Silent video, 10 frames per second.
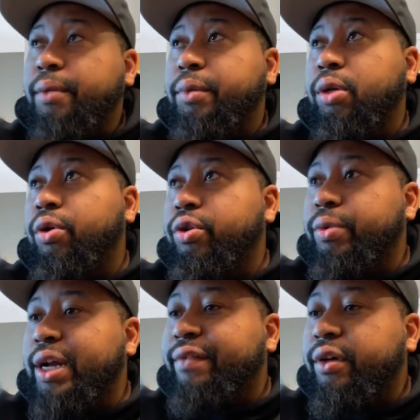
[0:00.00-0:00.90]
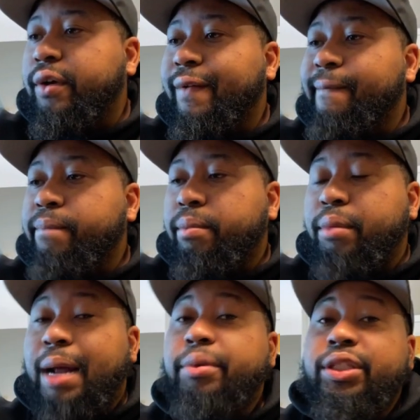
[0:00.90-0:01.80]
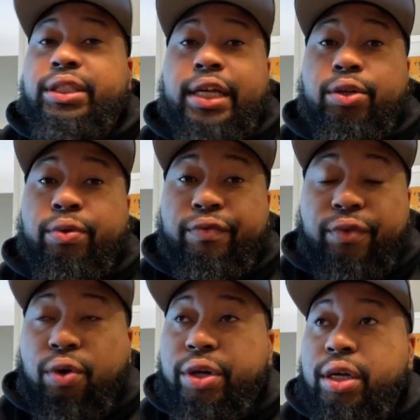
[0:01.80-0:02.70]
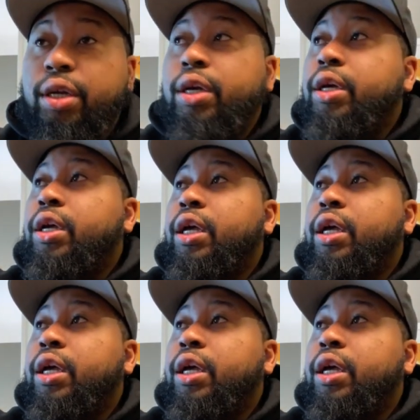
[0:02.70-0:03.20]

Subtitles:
something on you or whatever. But I'm going to just tell you, in Florida,